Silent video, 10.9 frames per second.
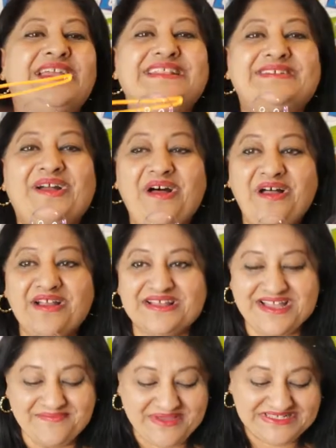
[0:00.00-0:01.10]
They're all
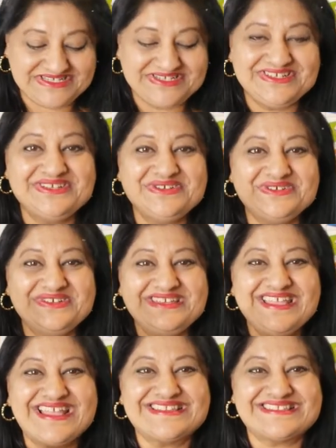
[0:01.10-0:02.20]
coming to you.
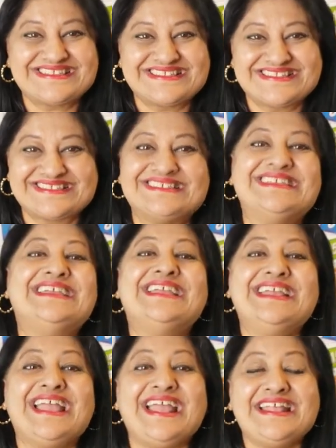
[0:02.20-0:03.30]
Yes.
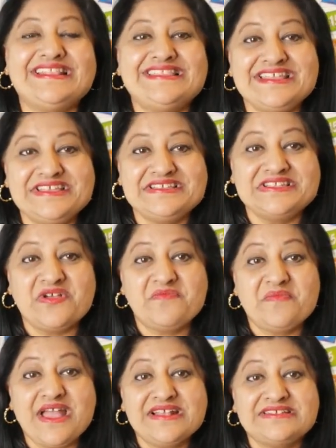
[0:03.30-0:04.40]
And thank you so
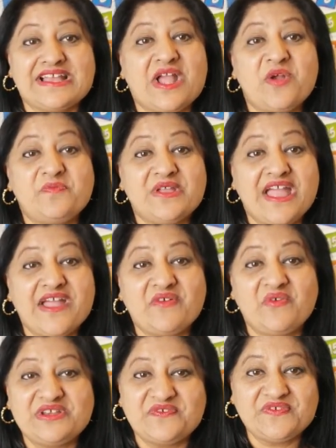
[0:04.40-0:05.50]
much. I hope you have a
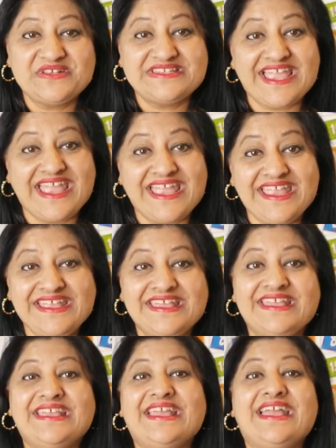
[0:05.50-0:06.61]
wonderful day.
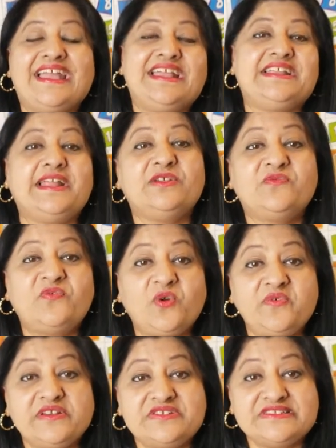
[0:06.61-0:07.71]
And I look
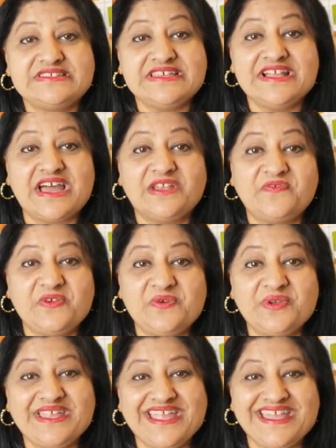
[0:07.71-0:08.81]
forward to seeing all of you
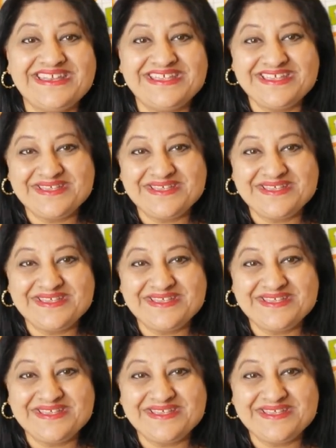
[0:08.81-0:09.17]
again.